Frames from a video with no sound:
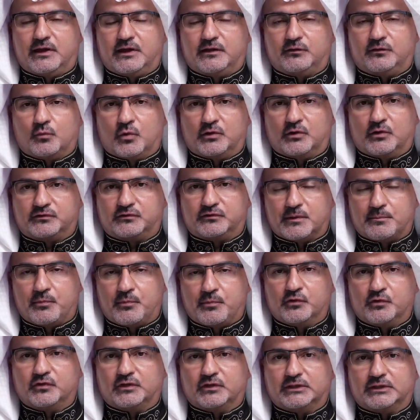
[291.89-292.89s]
It was
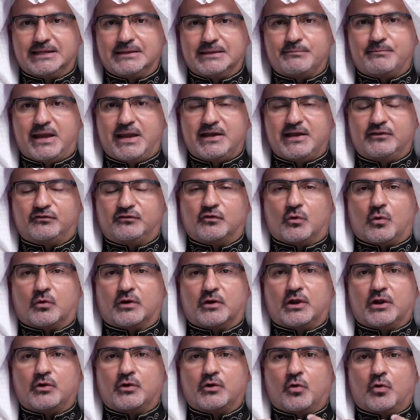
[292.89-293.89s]
supposedly based
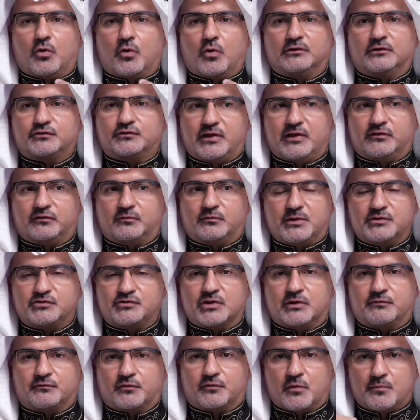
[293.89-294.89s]
on an oral
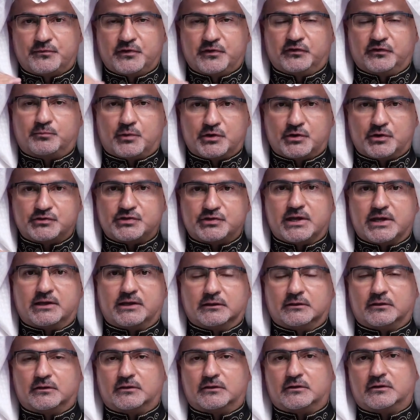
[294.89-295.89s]
transmission from this
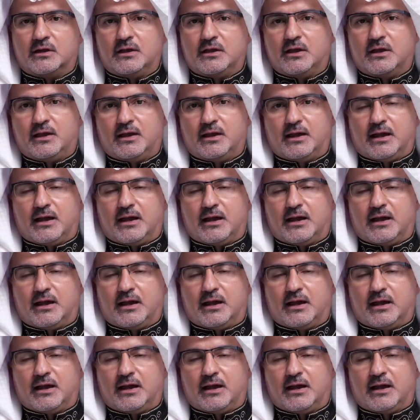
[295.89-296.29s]
particular,